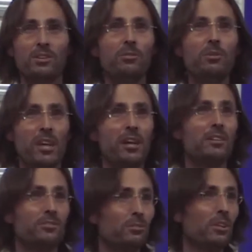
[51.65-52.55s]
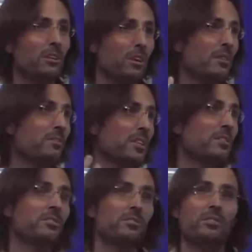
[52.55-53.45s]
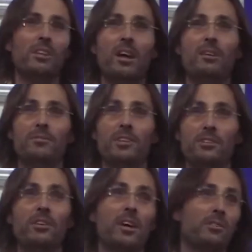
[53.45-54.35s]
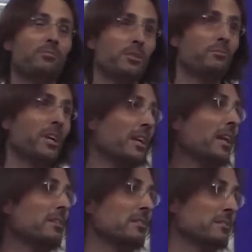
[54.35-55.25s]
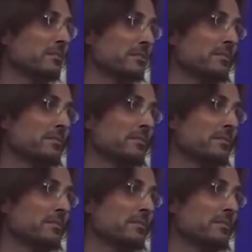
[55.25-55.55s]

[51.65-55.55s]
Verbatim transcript: you are going to do a lot of things in your life that you're going to regret later.